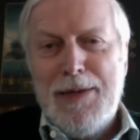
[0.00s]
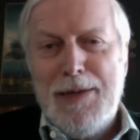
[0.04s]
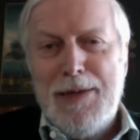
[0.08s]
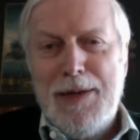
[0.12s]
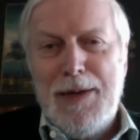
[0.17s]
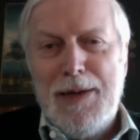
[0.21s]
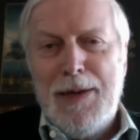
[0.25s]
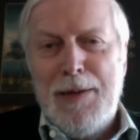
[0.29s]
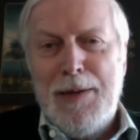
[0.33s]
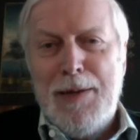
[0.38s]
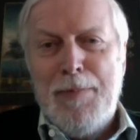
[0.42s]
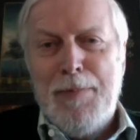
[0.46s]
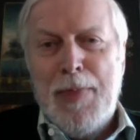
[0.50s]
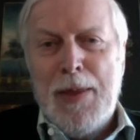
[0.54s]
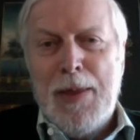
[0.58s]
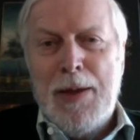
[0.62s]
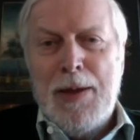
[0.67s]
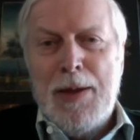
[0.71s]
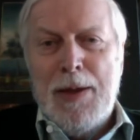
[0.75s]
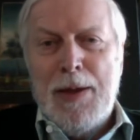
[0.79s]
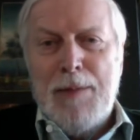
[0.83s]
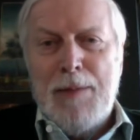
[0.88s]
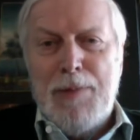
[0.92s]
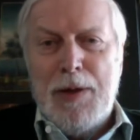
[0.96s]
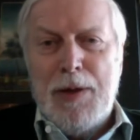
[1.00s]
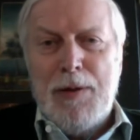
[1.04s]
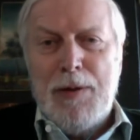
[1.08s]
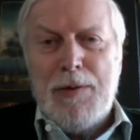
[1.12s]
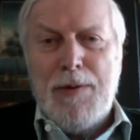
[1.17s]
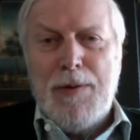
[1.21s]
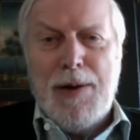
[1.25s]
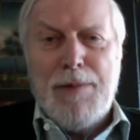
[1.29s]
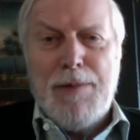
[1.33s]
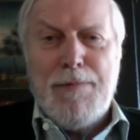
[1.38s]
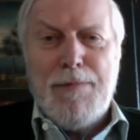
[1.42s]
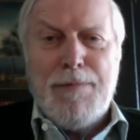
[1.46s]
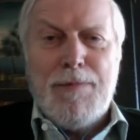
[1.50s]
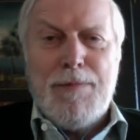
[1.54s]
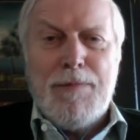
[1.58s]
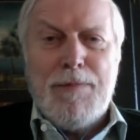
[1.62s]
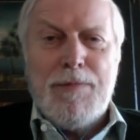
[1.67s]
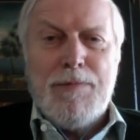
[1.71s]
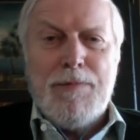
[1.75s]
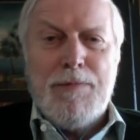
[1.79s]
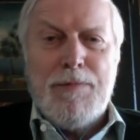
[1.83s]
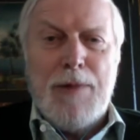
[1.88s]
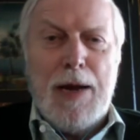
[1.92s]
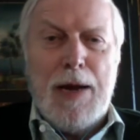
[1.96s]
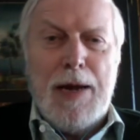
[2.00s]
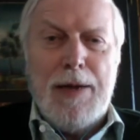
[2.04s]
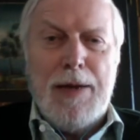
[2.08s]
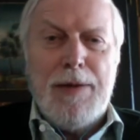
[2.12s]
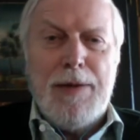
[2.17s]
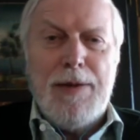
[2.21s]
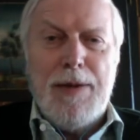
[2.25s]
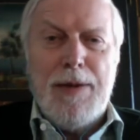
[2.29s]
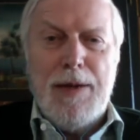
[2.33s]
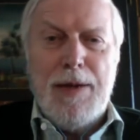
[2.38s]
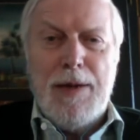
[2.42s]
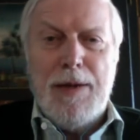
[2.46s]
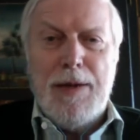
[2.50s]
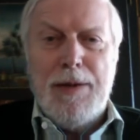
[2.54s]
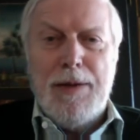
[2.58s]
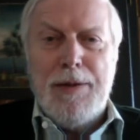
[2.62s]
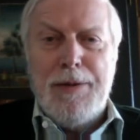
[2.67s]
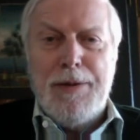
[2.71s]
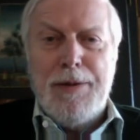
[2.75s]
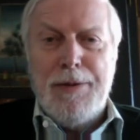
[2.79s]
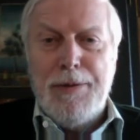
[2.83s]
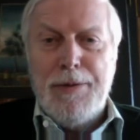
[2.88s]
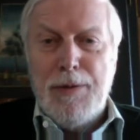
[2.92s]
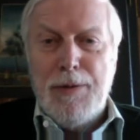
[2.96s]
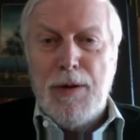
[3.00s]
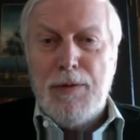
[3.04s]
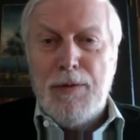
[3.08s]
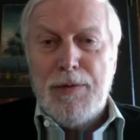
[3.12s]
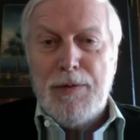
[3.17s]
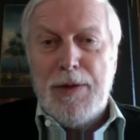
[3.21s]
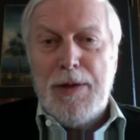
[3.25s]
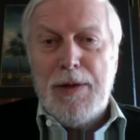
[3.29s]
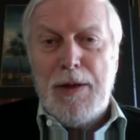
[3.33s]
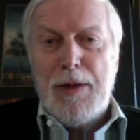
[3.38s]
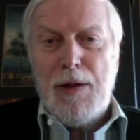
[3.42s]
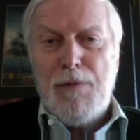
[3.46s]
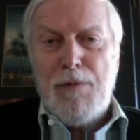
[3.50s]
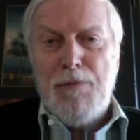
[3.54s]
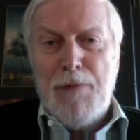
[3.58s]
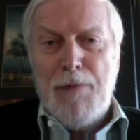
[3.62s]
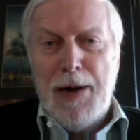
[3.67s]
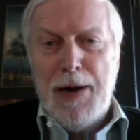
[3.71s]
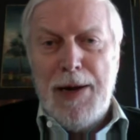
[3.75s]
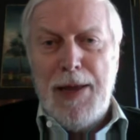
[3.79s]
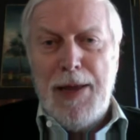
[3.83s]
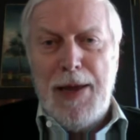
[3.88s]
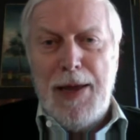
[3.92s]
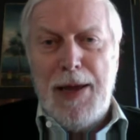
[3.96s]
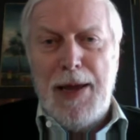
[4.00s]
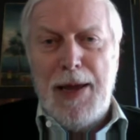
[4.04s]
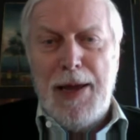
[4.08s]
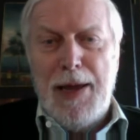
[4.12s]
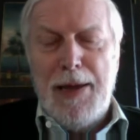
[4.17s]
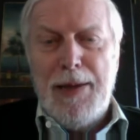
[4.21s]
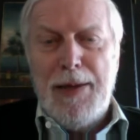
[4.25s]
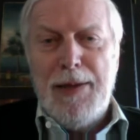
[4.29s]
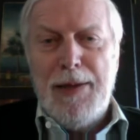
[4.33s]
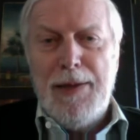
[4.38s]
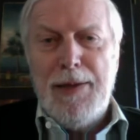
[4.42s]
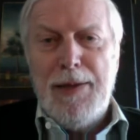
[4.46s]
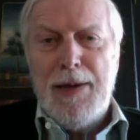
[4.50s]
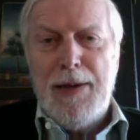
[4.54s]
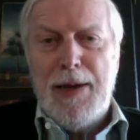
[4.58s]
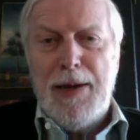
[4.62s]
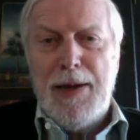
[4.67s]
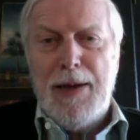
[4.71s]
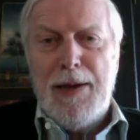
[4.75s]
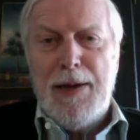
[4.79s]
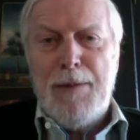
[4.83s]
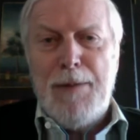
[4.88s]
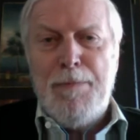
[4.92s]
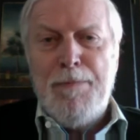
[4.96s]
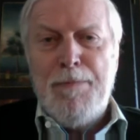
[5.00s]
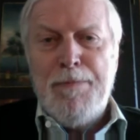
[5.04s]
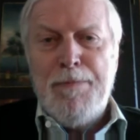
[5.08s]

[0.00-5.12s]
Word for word: Uh, but you're quite right uh, to note that on one hand, um,